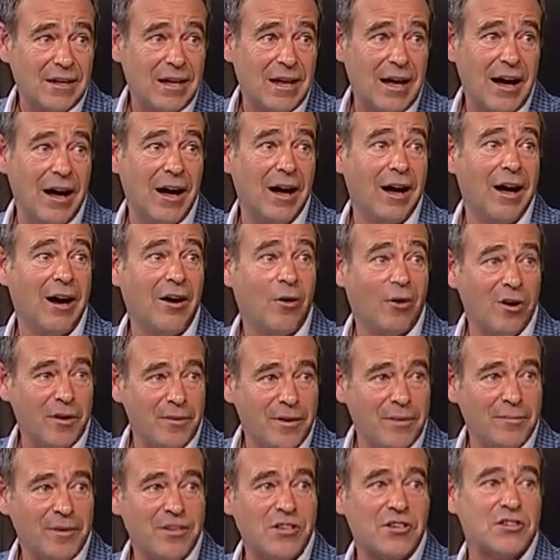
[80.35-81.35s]
I want to be
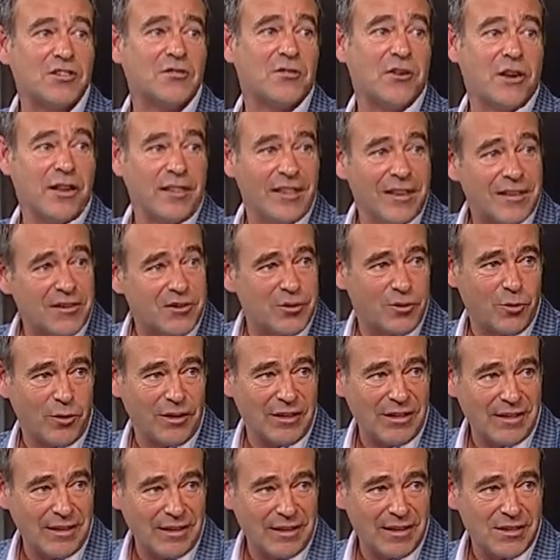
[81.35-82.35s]
in business for the next
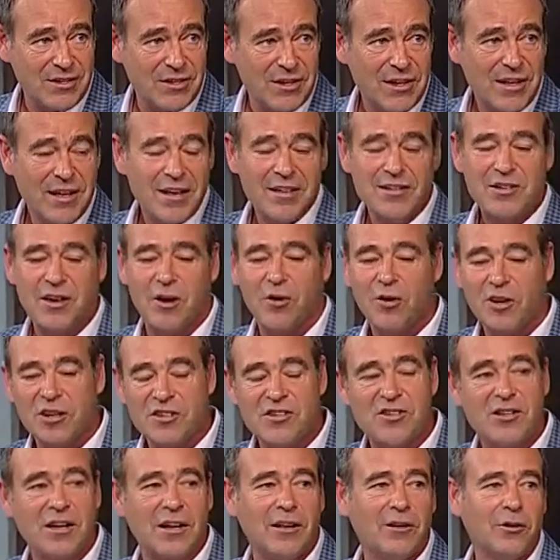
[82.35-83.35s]
20 years. So I want to
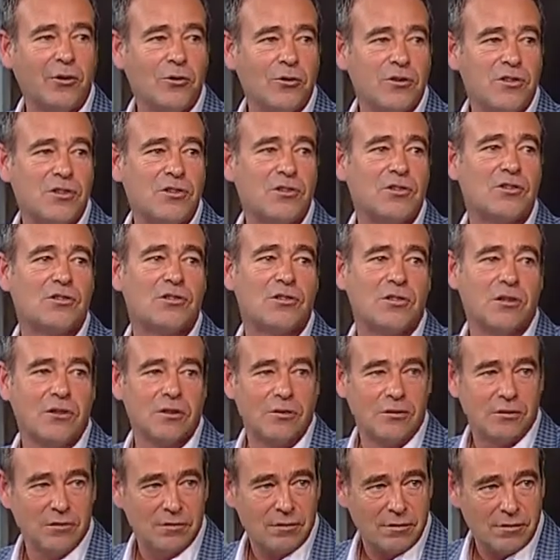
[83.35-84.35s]
sell horses
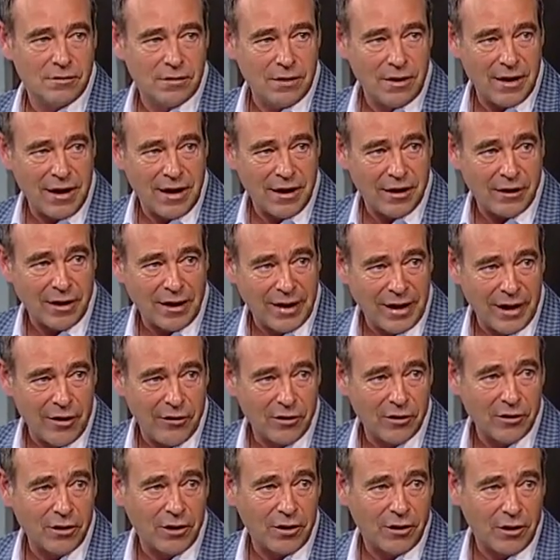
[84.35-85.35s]
to our
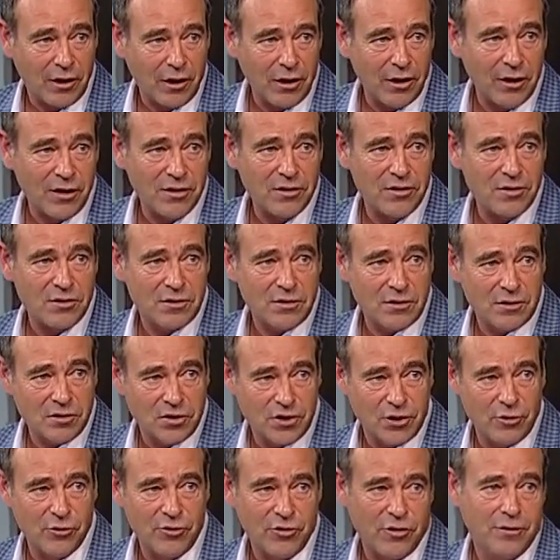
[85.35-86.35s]
current clients'
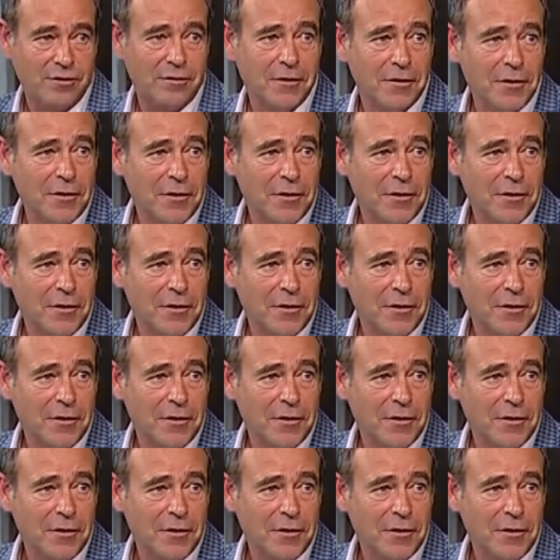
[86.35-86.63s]
children.